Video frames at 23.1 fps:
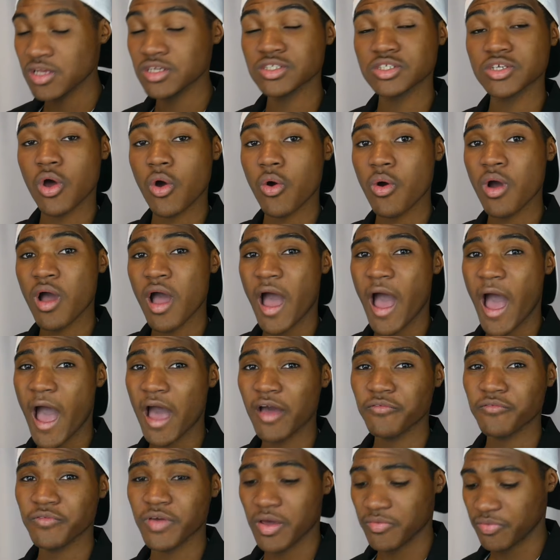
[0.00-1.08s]
So I
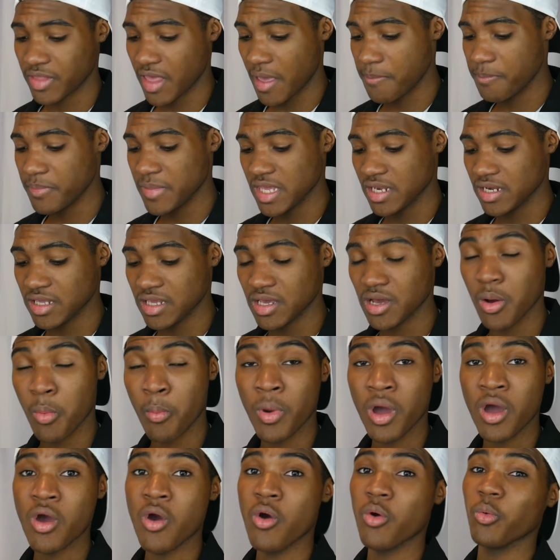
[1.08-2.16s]
found that medium